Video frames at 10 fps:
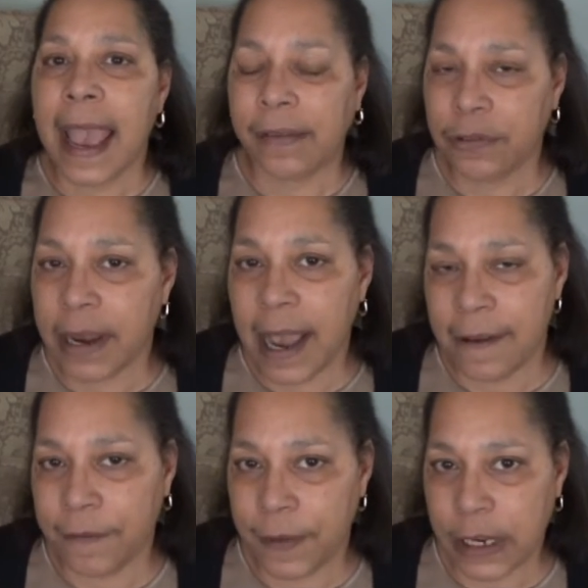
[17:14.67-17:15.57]
After I
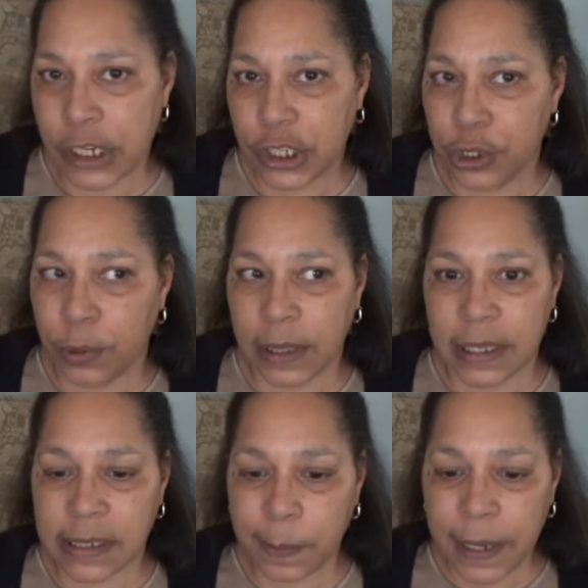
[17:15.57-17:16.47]
got finished doing
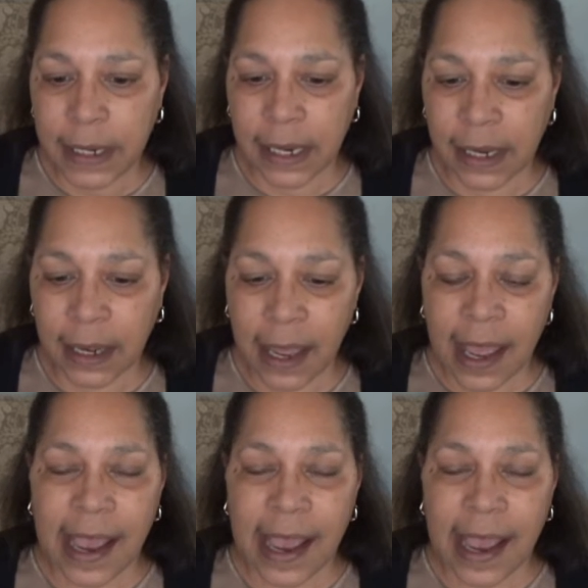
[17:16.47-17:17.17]
the spinning,